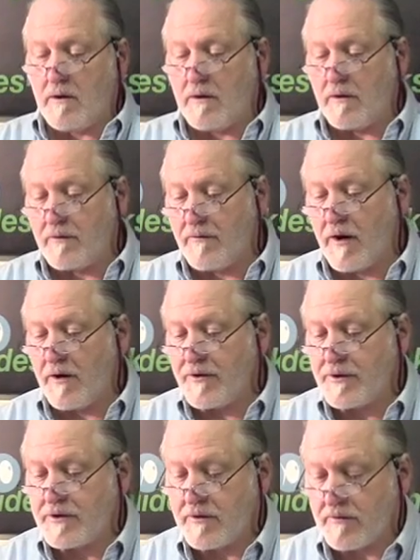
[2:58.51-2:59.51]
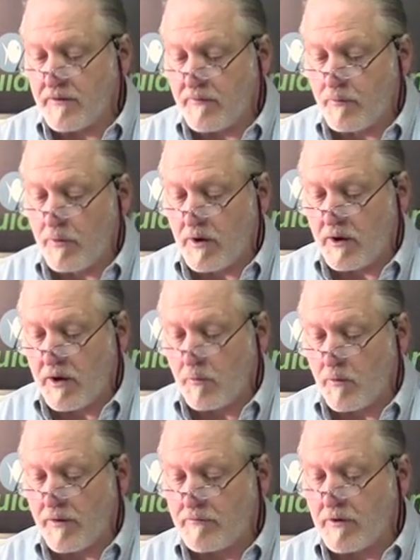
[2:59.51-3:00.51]
of working
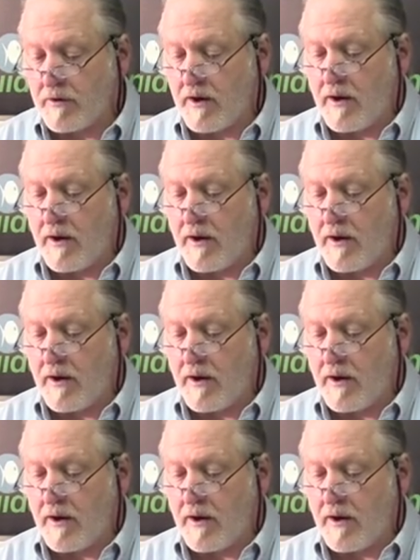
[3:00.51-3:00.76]
with a rod